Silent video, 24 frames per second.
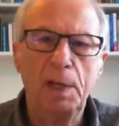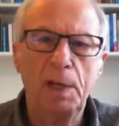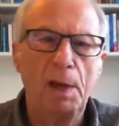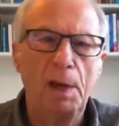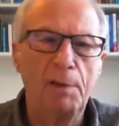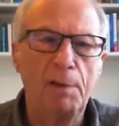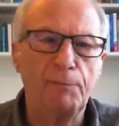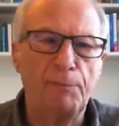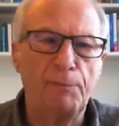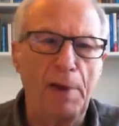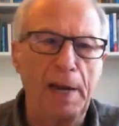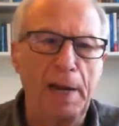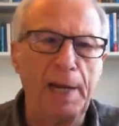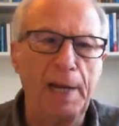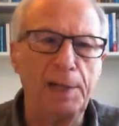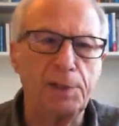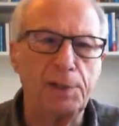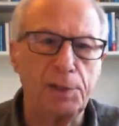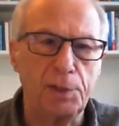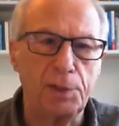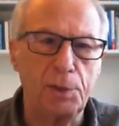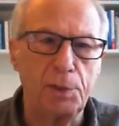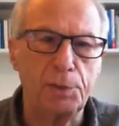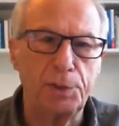and failing to
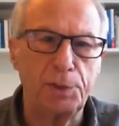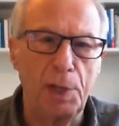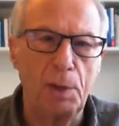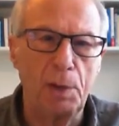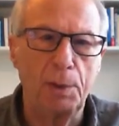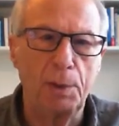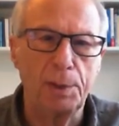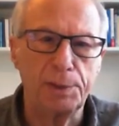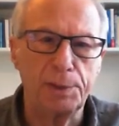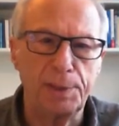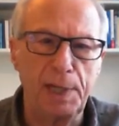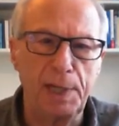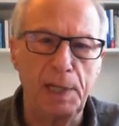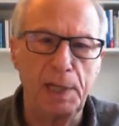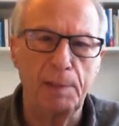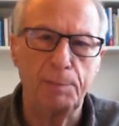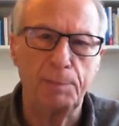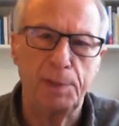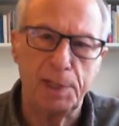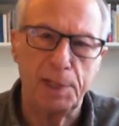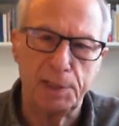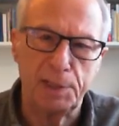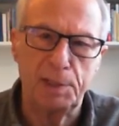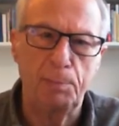do so can see them
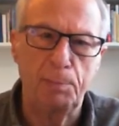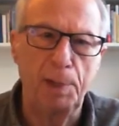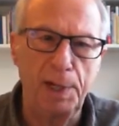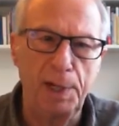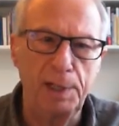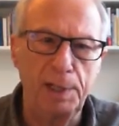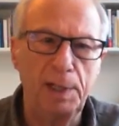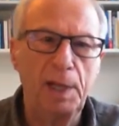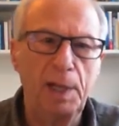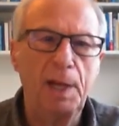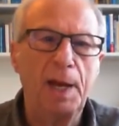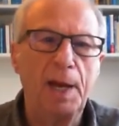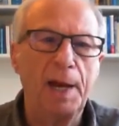disciplined